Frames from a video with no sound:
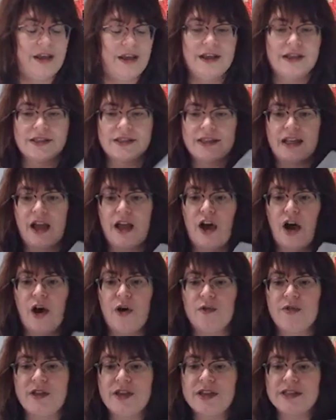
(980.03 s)
say, oh,
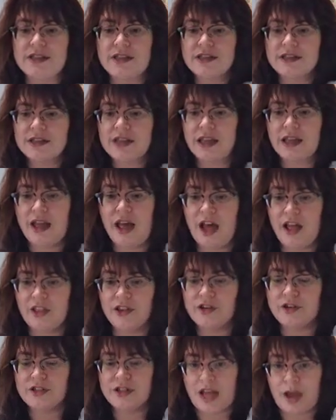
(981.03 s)
this is the
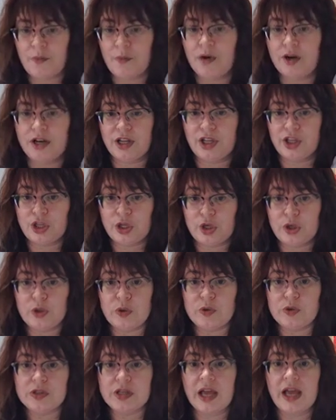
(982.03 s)
colors I want to use.
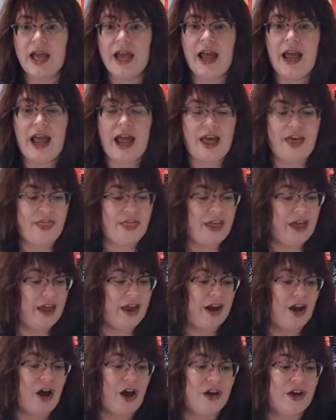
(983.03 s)
And then
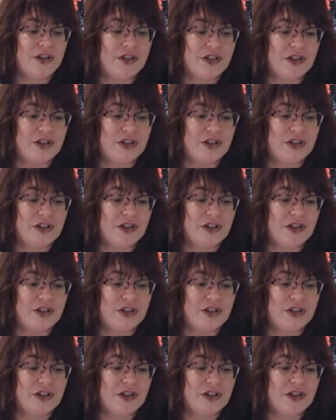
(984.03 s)
also,